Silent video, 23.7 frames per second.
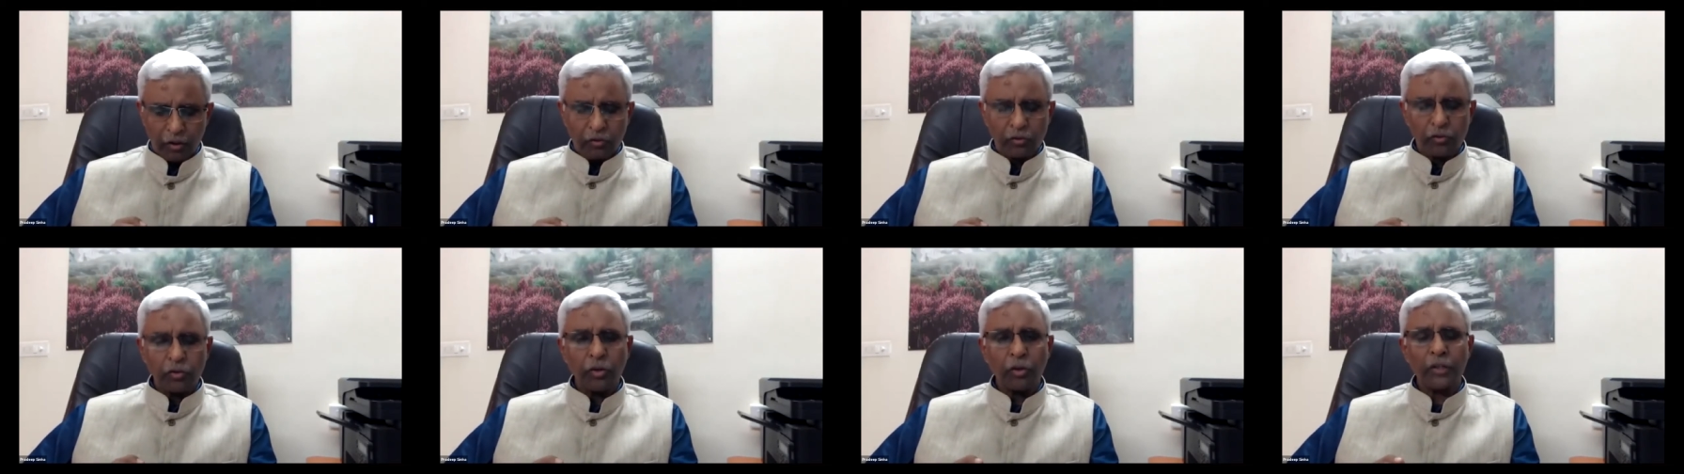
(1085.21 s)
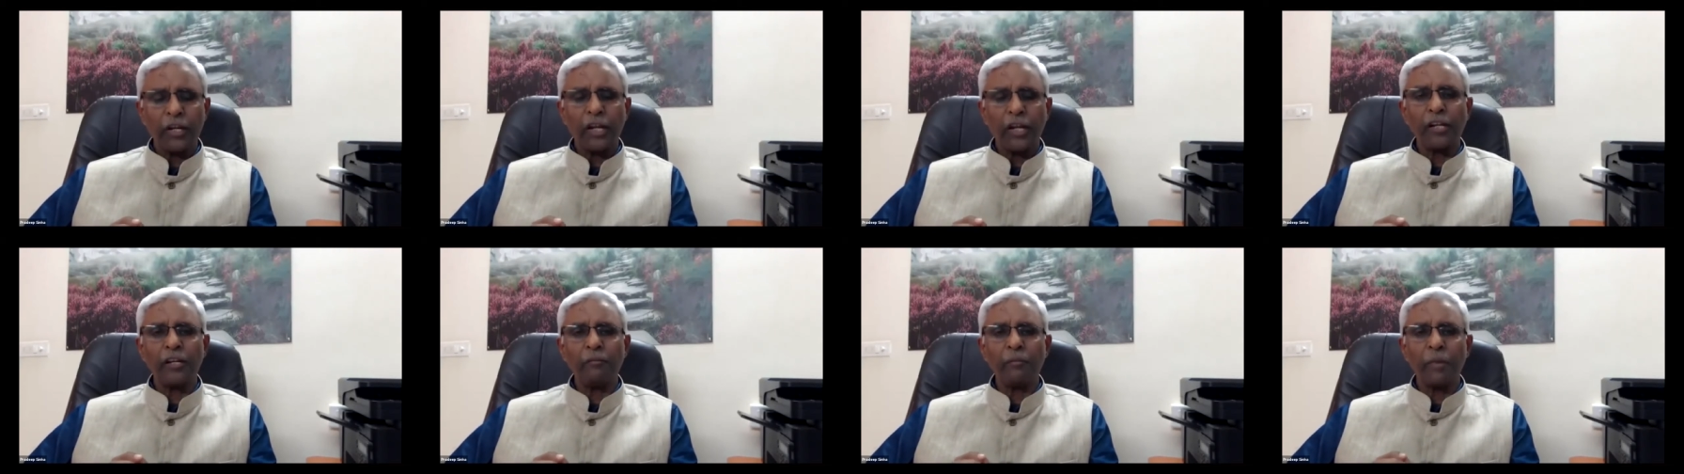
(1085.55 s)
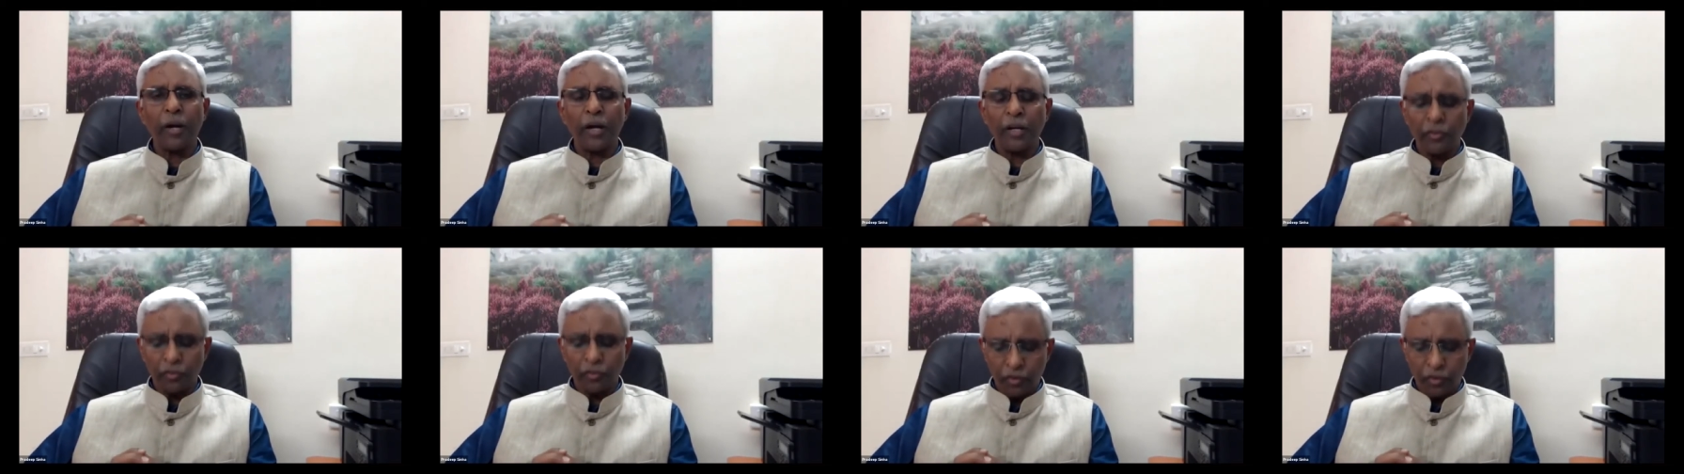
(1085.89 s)
So
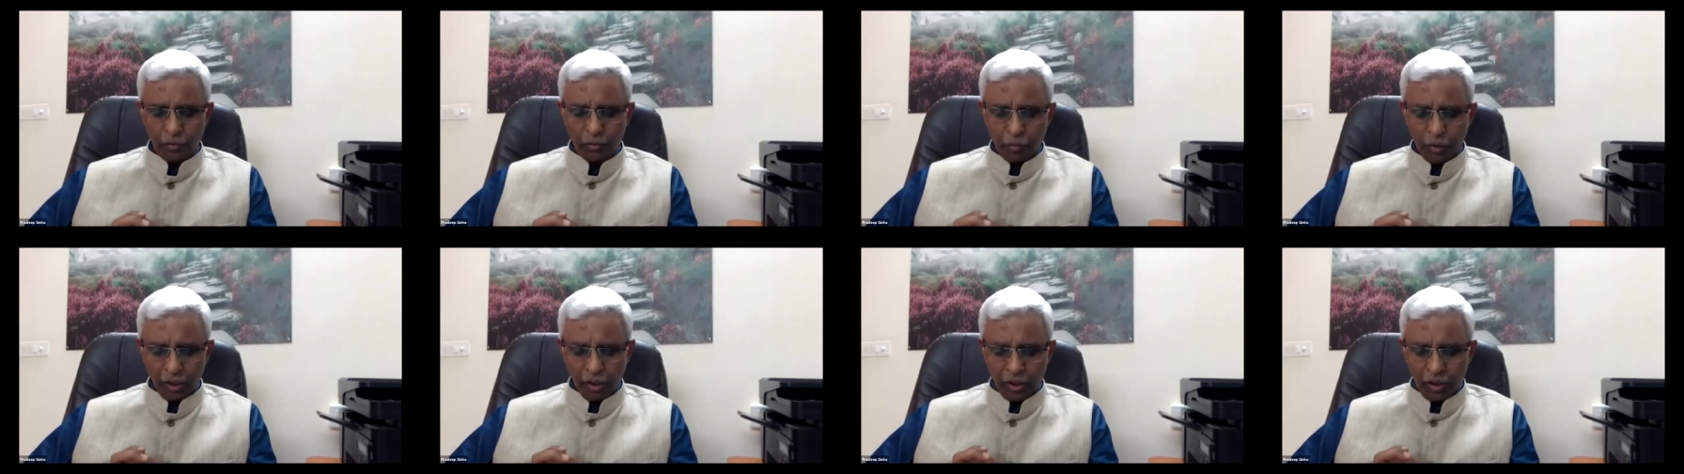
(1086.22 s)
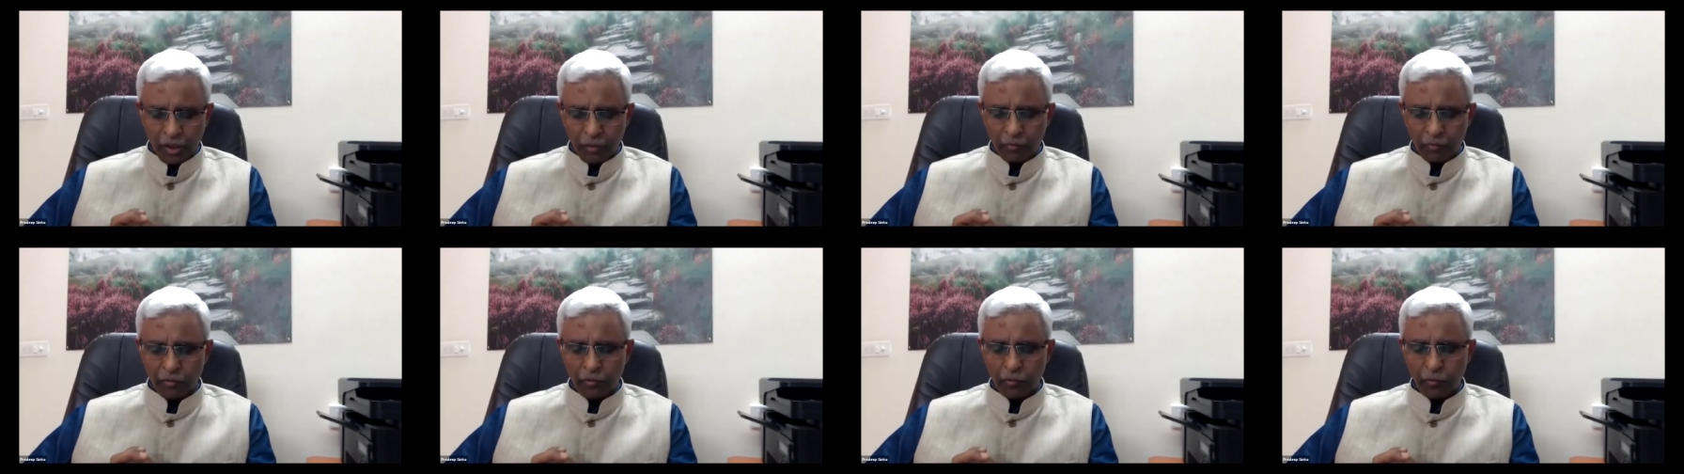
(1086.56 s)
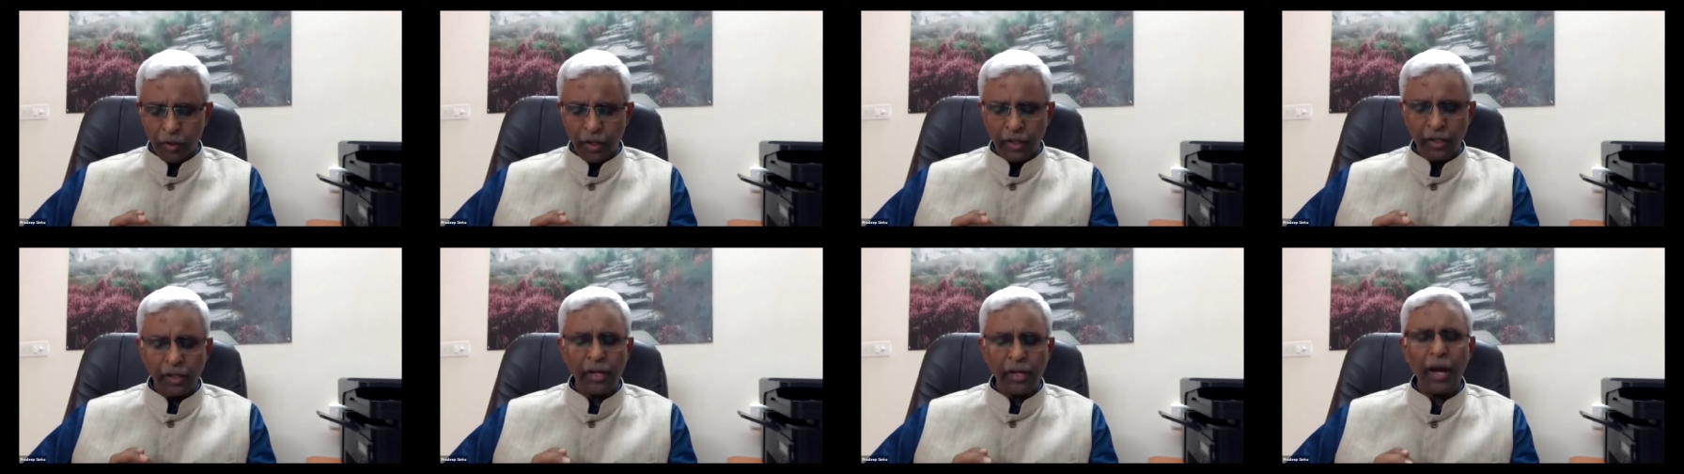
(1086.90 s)
telemedicine becomes
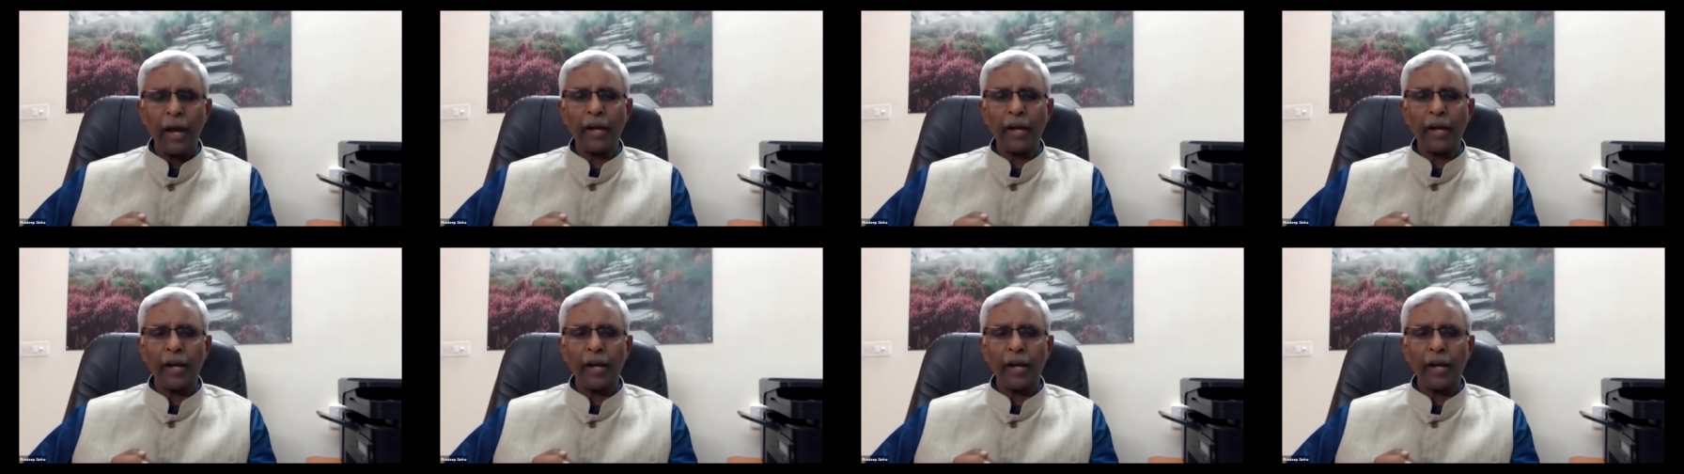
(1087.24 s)
very